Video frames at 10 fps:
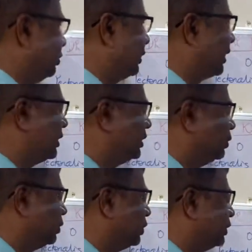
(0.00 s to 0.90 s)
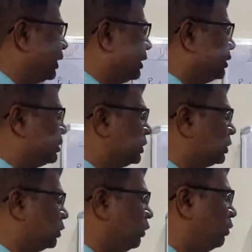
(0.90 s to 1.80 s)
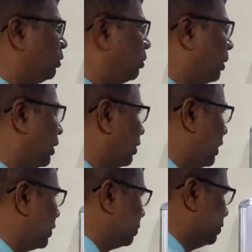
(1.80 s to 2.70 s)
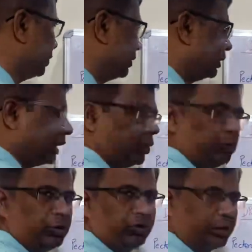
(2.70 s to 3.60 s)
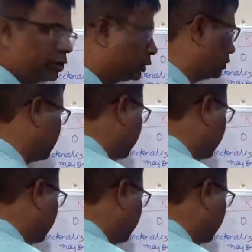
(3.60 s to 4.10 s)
that is the origin and insertion of pectoralis major. I hope you have understood this.